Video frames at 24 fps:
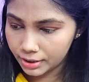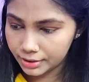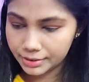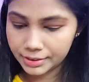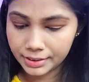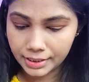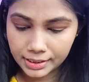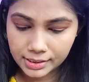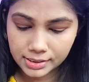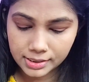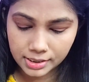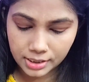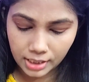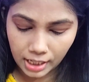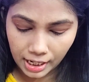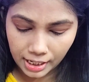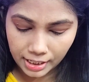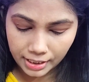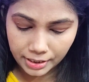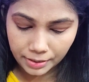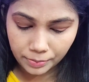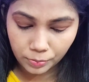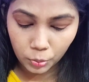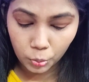Next
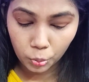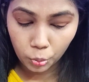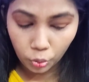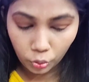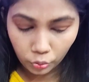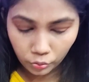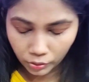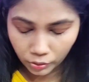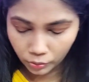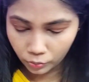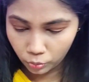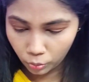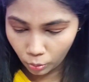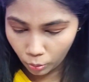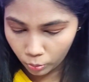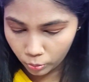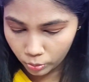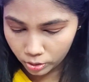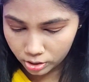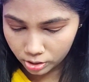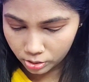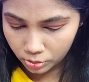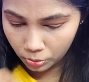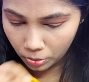I am moving
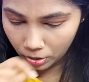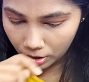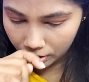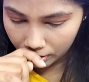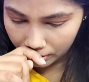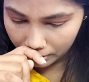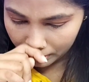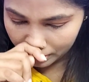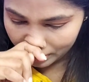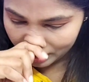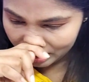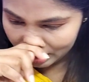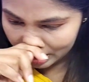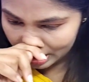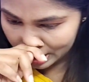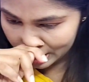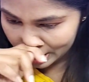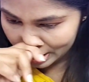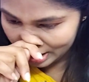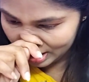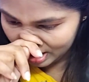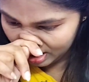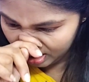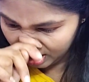forward to her
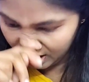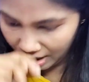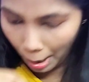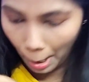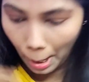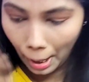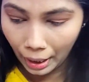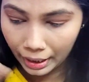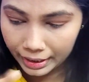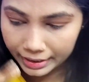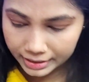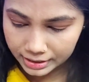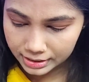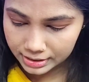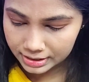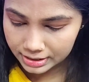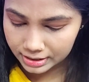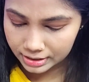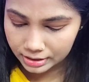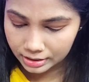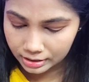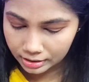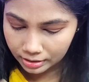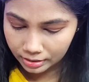eyes,
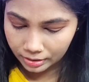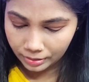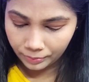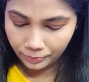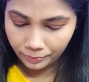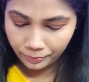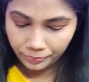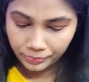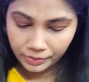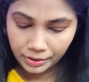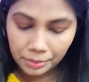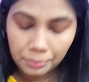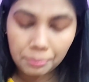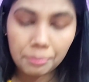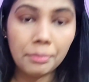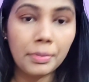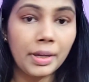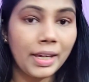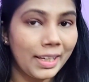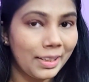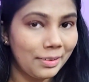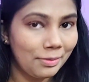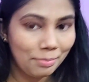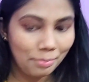the
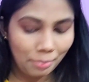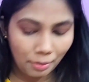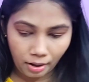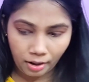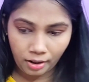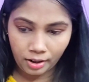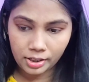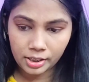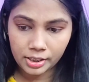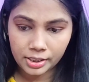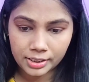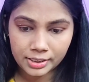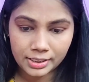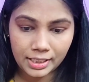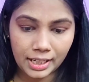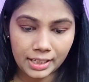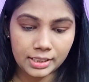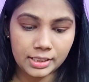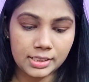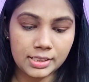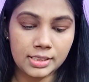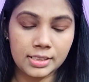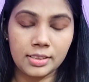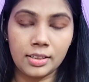main part,
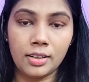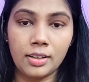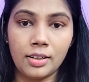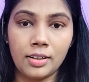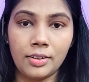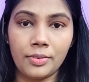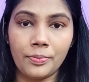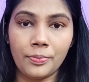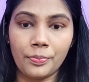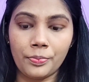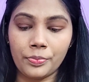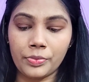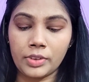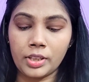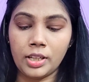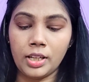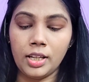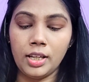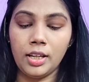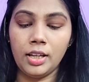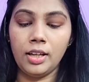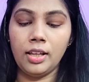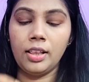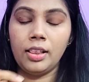that is the
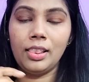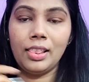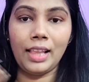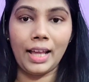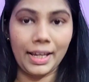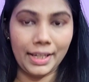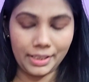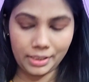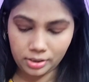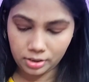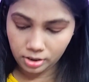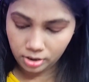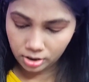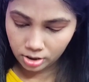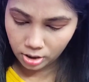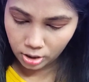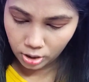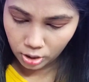liner.